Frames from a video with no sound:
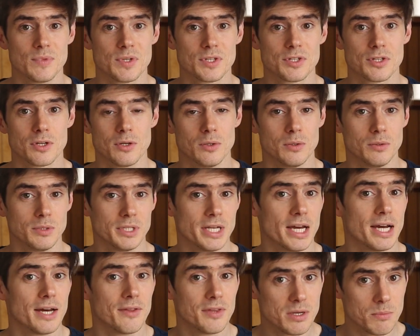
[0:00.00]
So
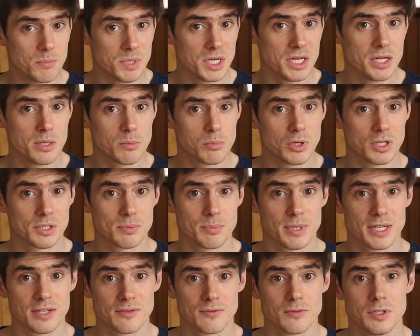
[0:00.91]
yeah, the immediate
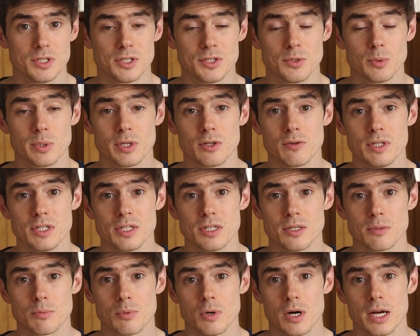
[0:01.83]
prospects for it to increase
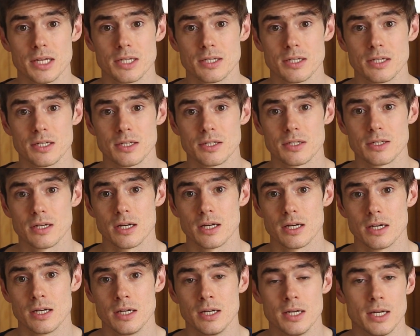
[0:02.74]
its price and its
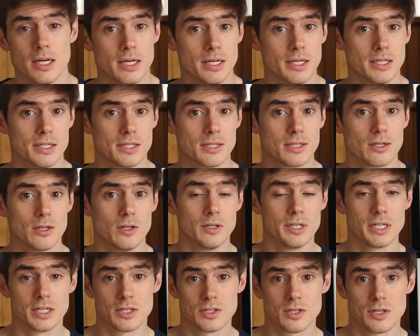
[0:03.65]

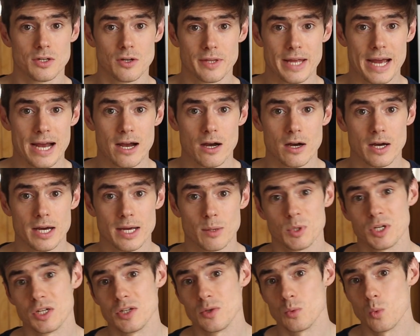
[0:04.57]
earnings are not that high,
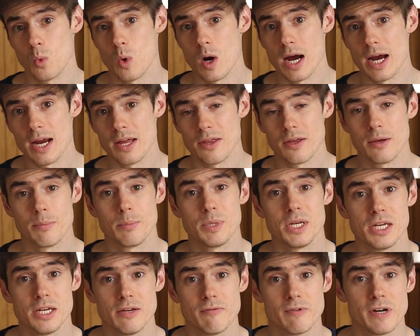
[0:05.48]
which is why the
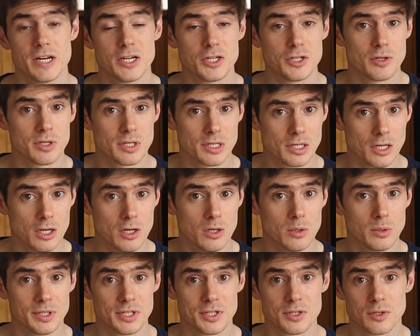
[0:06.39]
PE ratio is
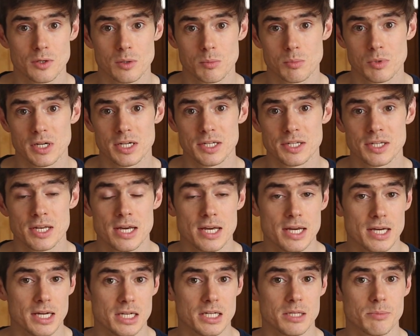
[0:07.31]
low and the stock price
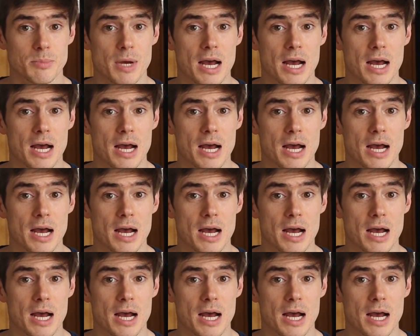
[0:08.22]
is